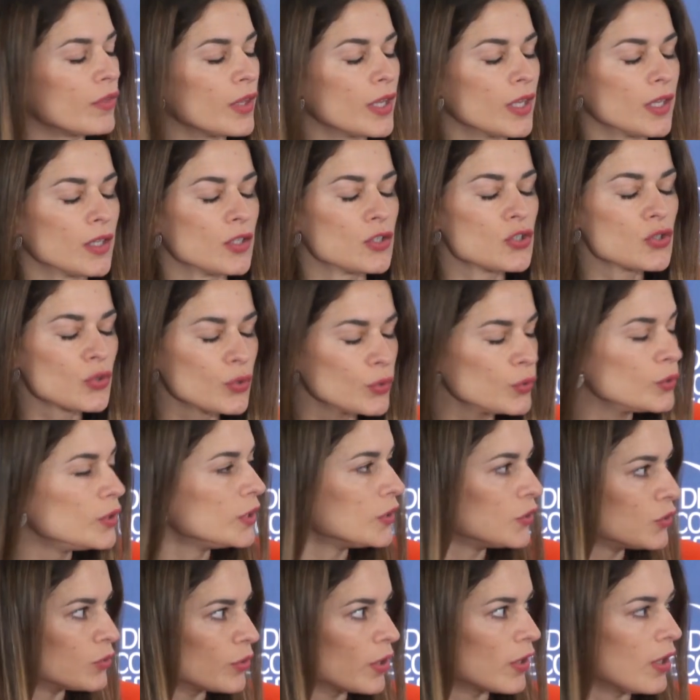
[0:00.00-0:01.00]
They intrude
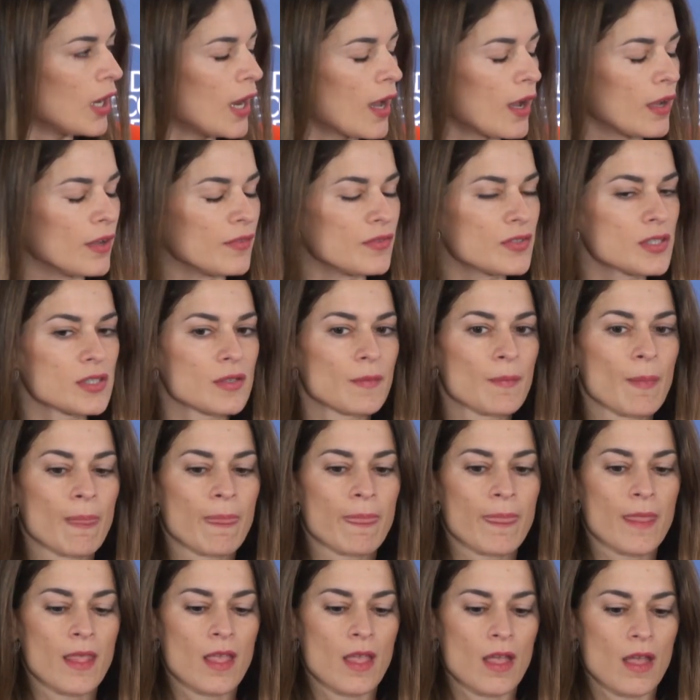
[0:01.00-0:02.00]
into our lives.
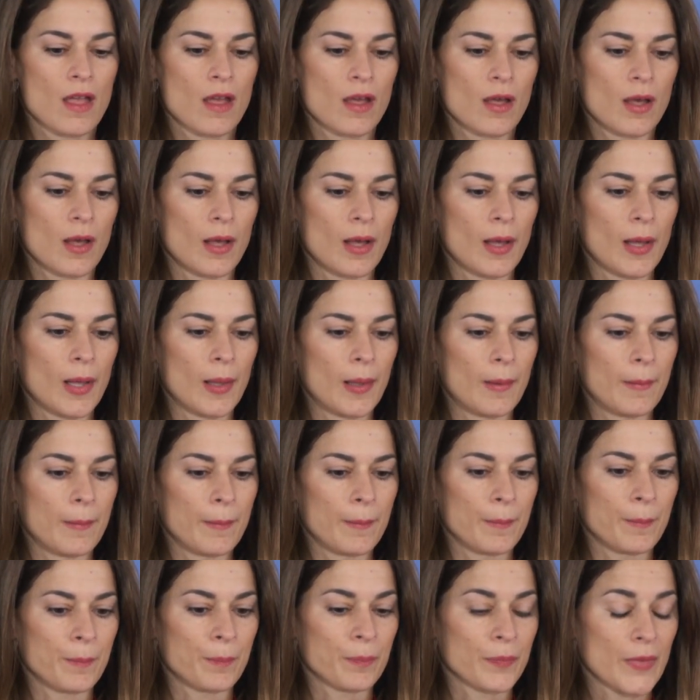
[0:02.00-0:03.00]

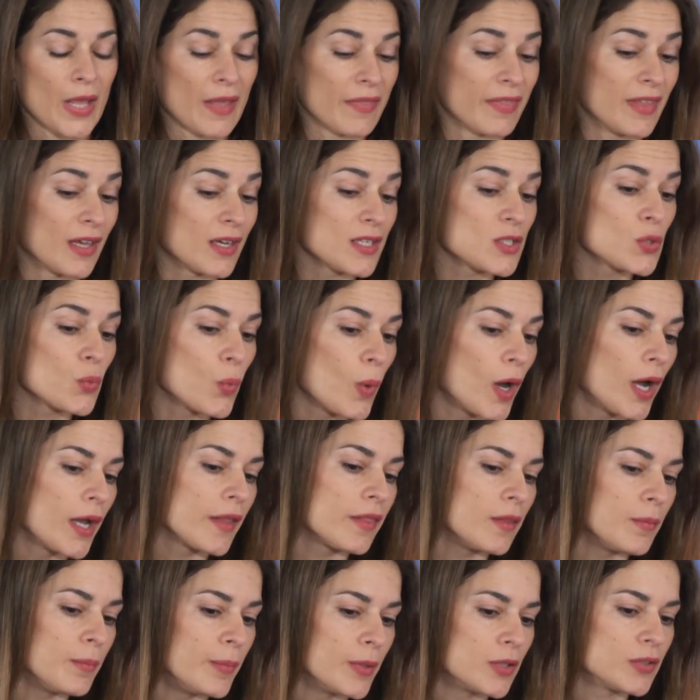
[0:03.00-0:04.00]
And that is why
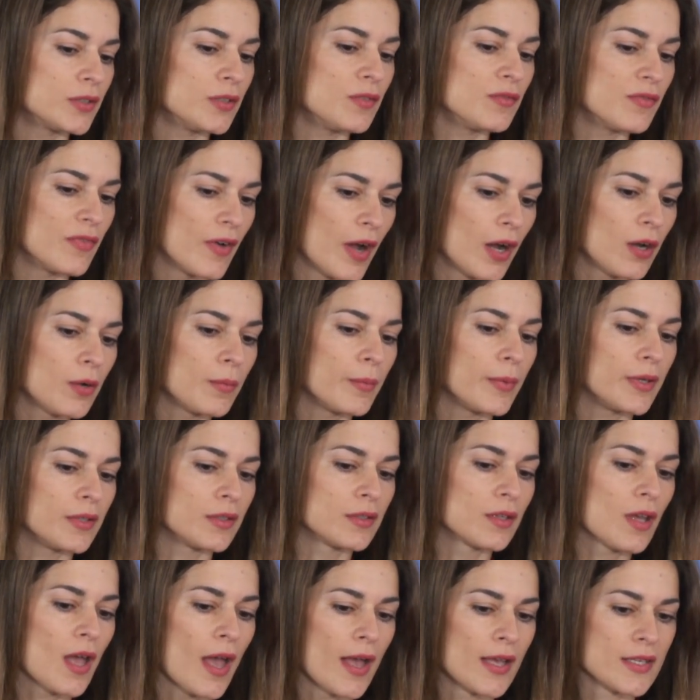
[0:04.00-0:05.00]
the built
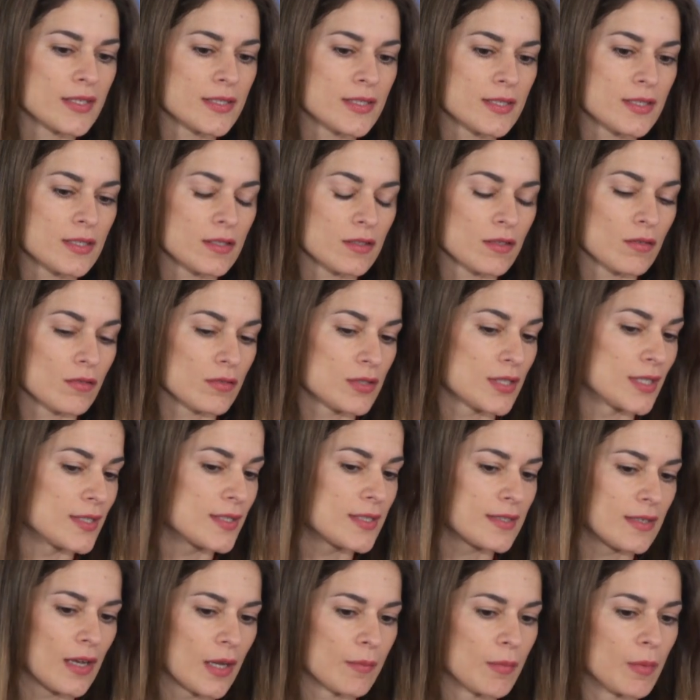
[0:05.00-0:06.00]
environment has,
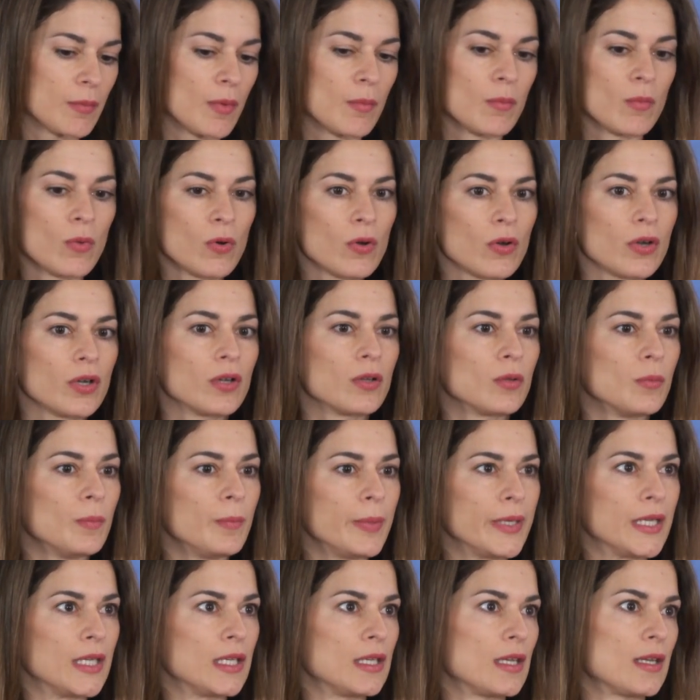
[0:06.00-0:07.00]
since time immemorial,
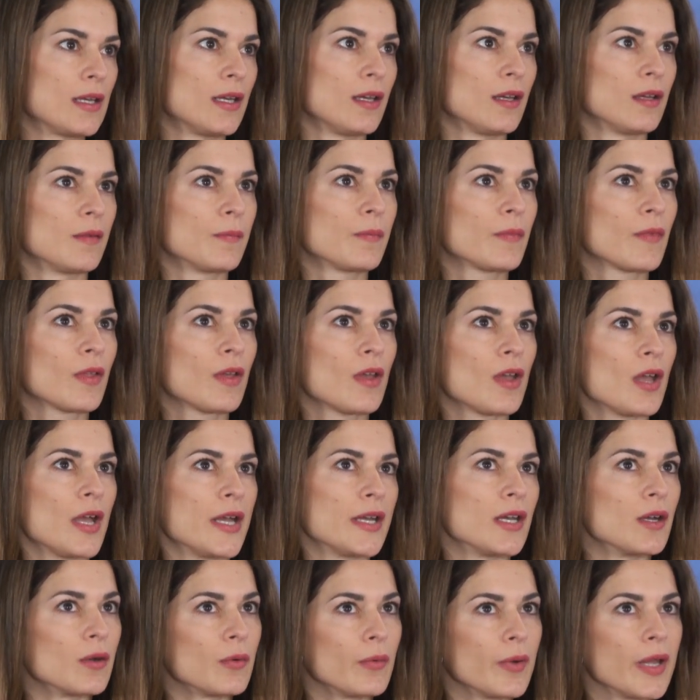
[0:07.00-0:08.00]
been
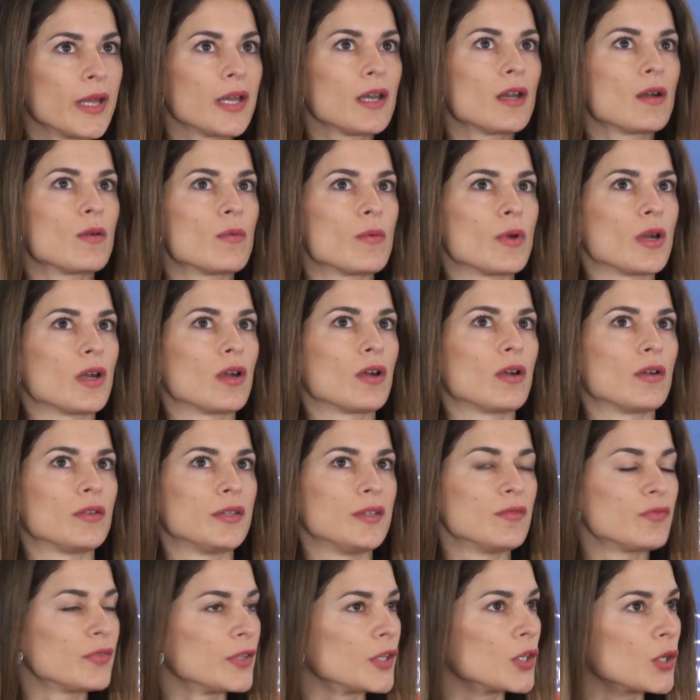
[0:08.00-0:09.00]
an arena where
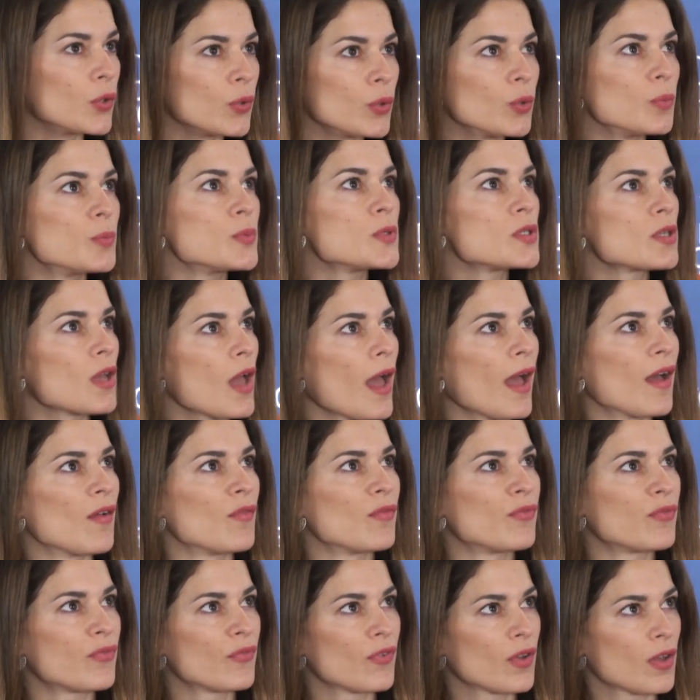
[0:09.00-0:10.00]
different groups
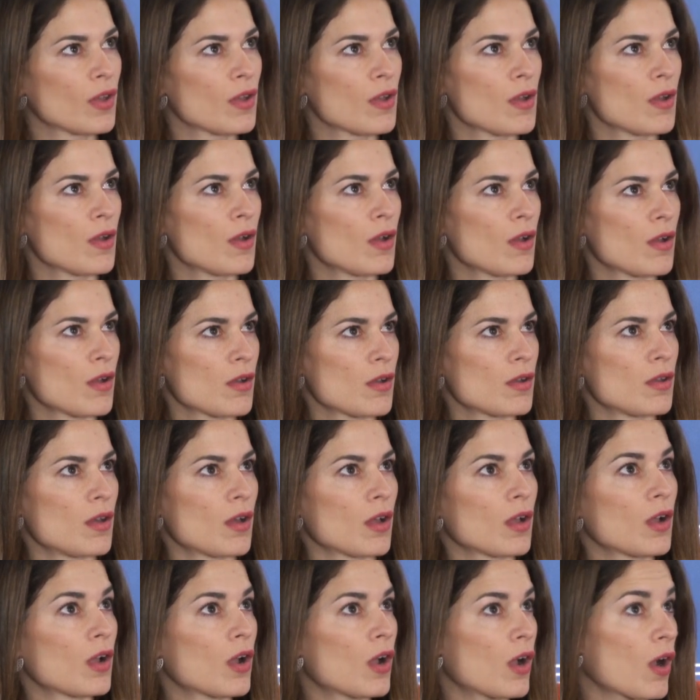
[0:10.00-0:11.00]
have
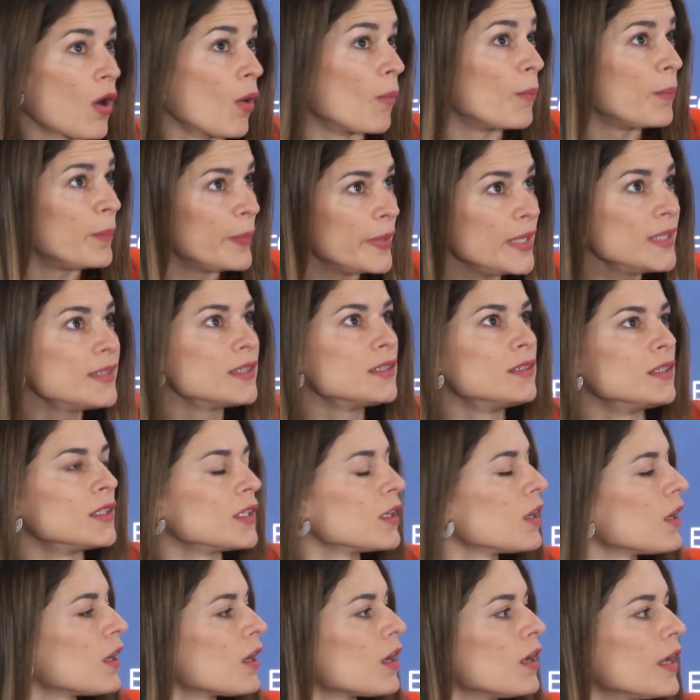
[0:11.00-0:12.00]

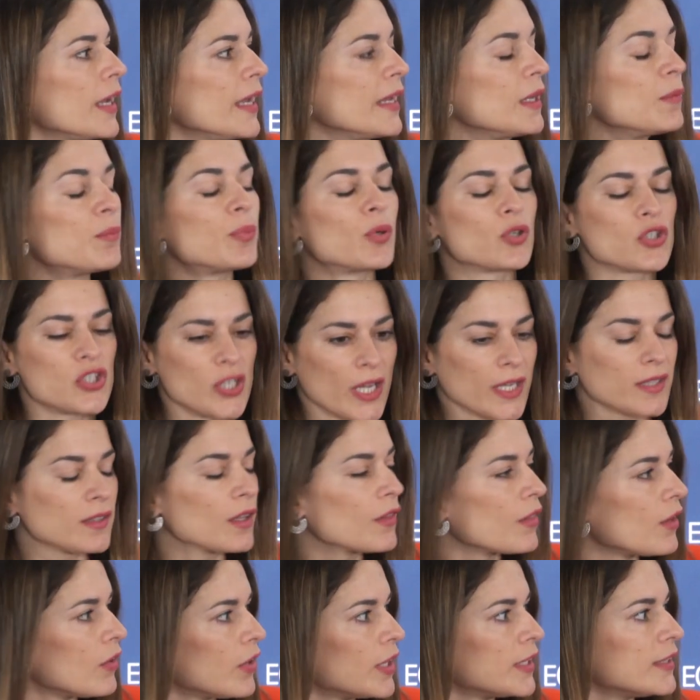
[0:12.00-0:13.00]
competed in
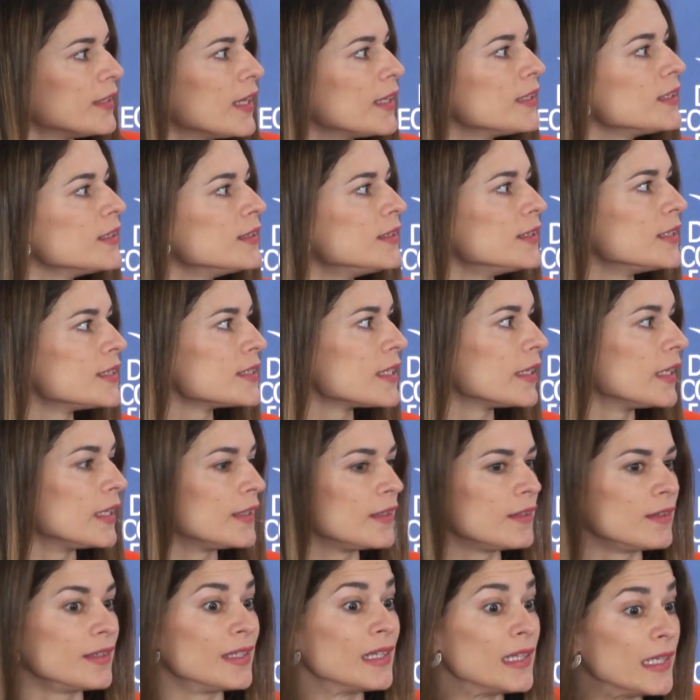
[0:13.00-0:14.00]
projecting their identities and
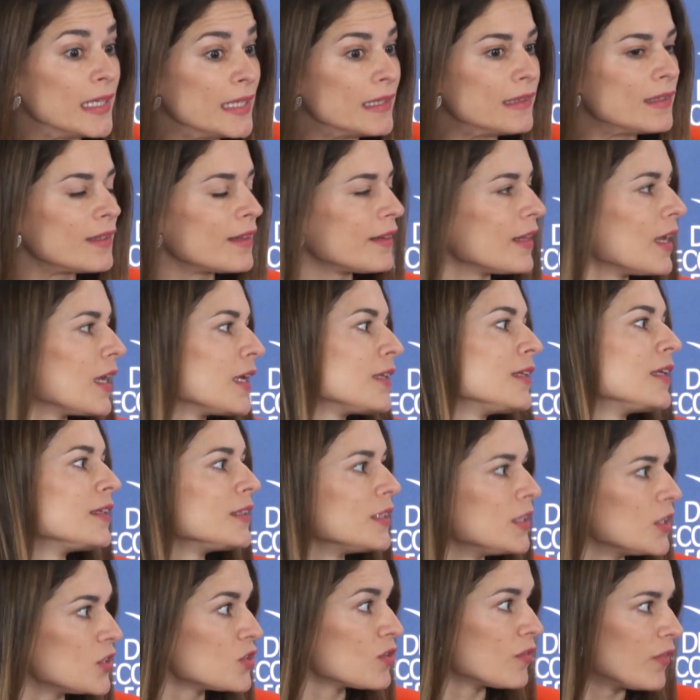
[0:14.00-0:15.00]
in deleting the
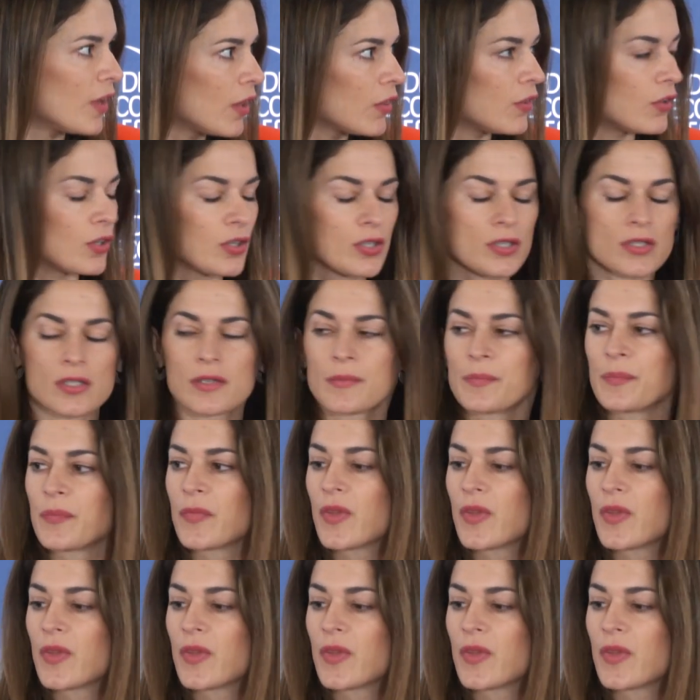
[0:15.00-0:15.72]
identities of others.